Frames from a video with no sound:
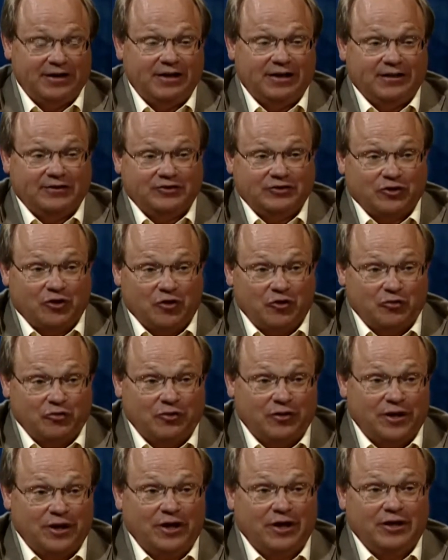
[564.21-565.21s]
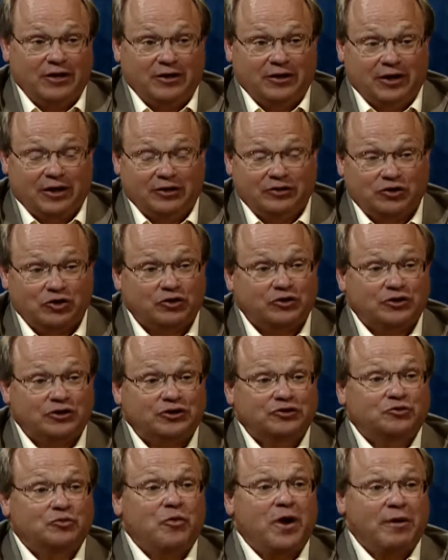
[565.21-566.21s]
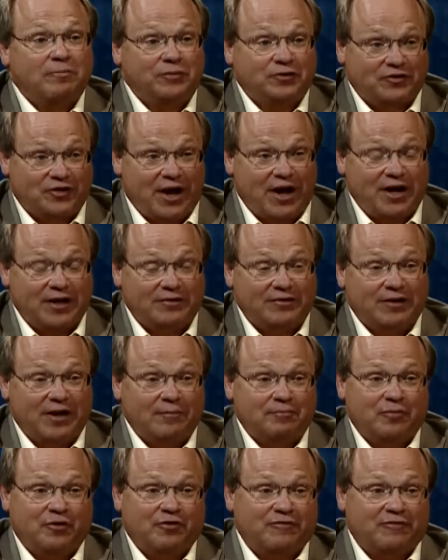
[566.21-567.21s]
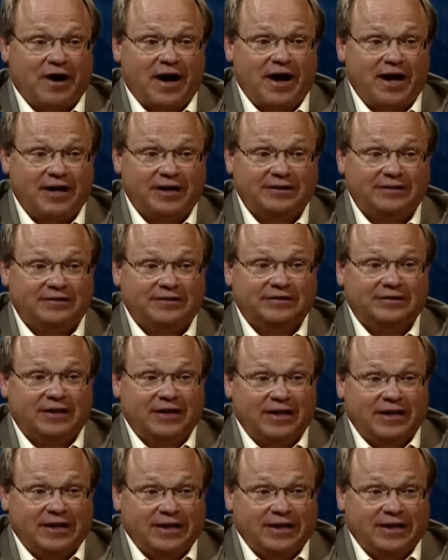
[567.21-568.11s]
that's on the church's website that provides